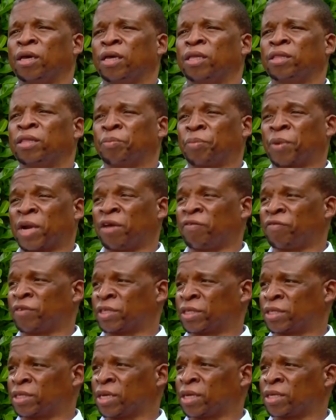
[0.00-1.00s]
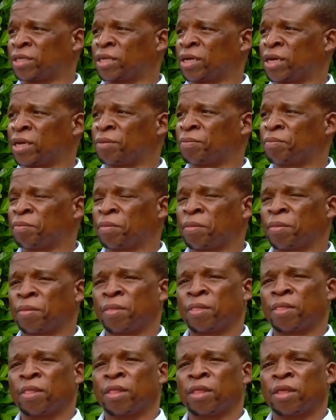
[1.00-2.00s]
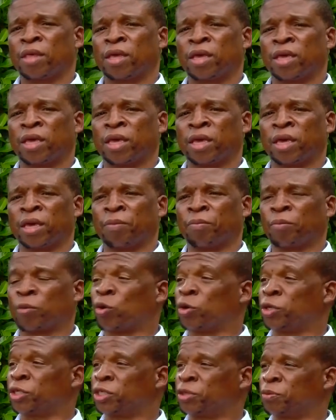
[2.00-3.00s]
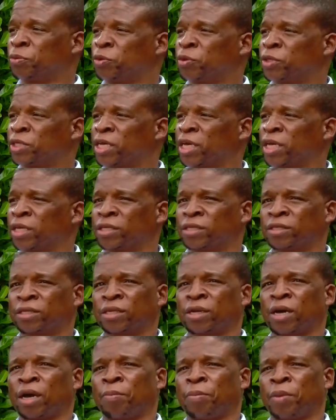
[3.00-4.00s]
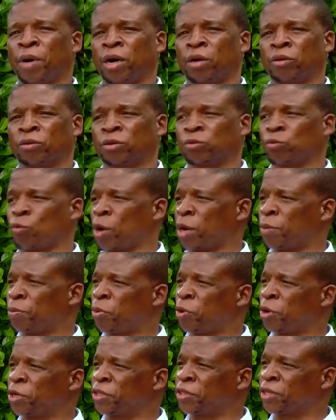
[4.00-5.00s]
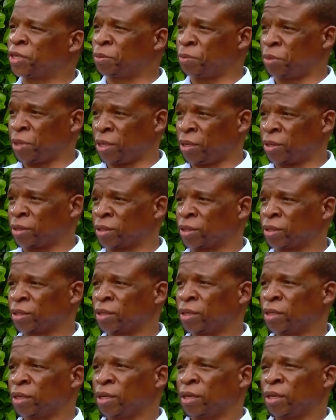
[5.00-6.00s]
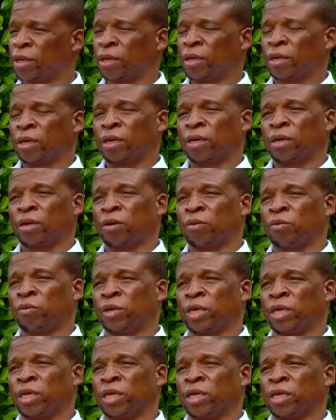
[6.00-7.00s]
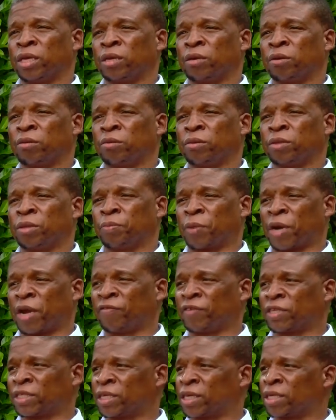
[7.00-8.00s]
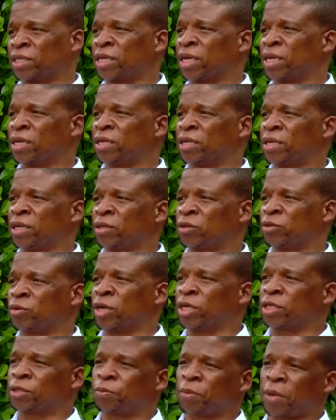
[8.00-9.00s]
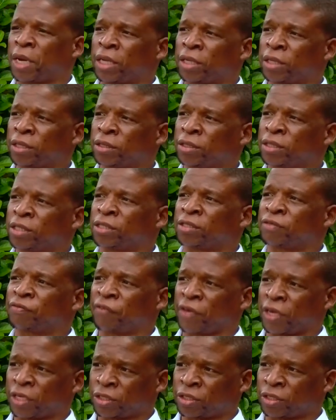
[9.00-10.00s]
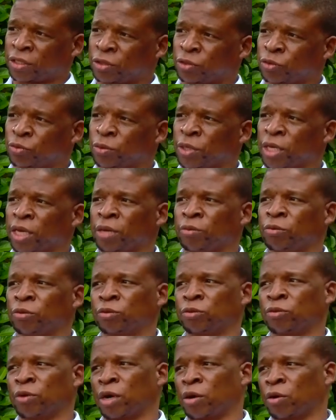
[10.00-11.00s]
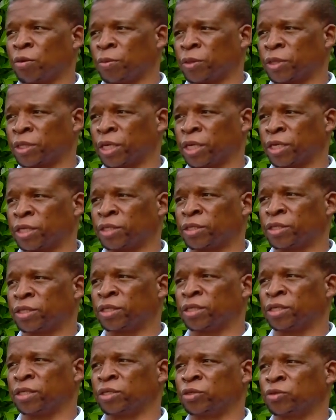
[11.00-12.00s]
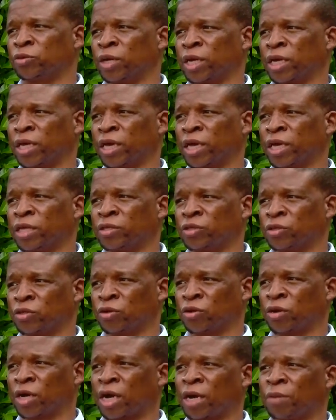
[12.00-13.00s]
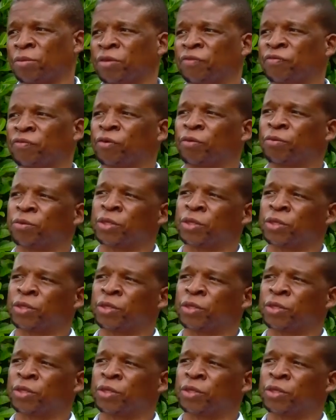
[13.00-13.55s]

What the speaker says: The private sector contributed about 1.3 billion. The private sector needed to expand its factory to be able to accommodate the sugarcane stock coming from